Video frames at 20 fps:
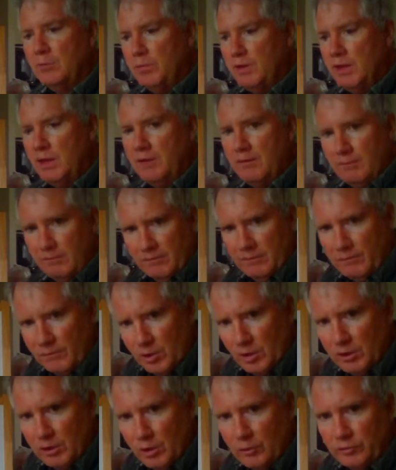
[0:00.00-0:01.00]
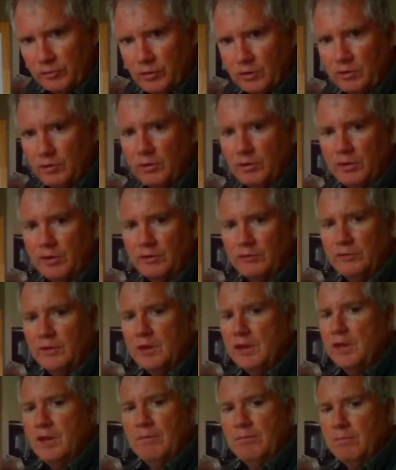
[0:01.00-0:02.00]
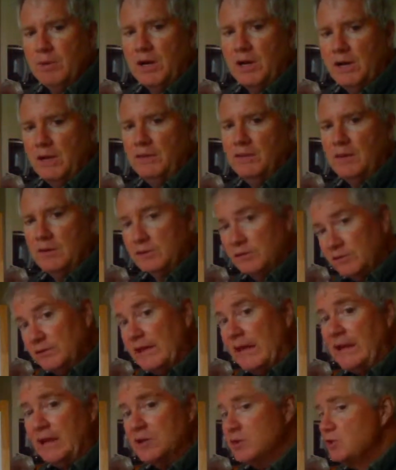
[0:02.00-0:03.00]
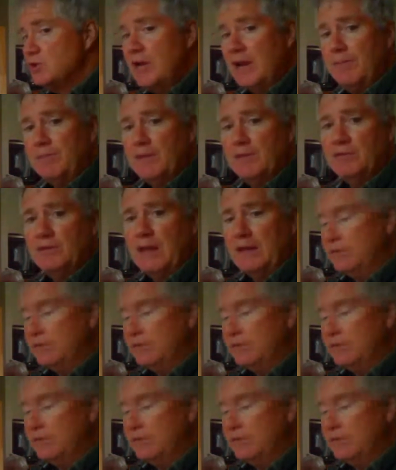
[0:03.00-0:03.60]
to be very close to the nucleus. But in the second shape, that's